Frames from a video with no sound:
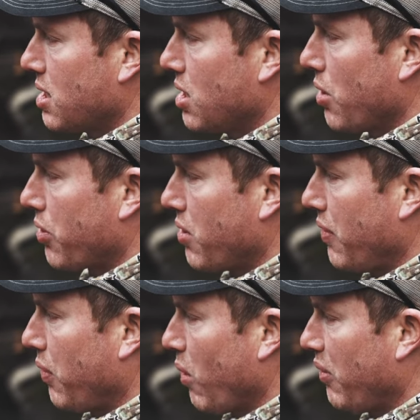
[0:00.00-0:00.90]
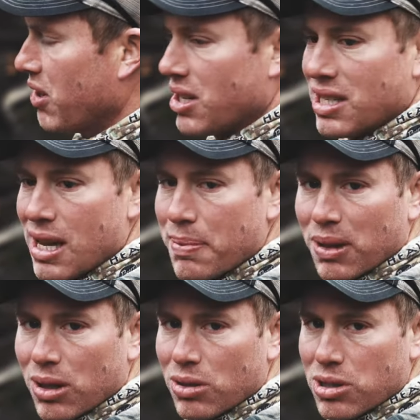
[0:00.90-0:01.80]
you know, three, four foot deep, a
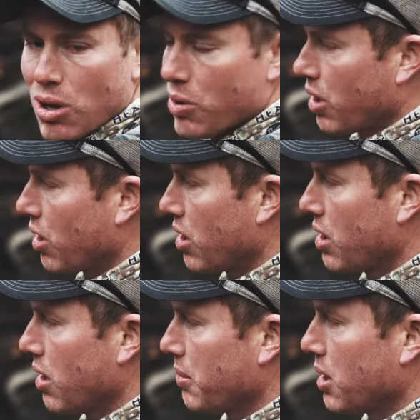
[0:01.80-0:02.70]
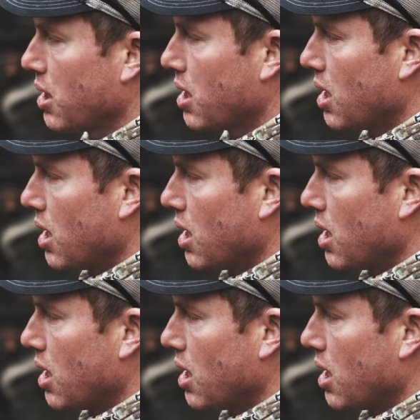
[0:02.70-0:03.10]
little slower current, I'm gonna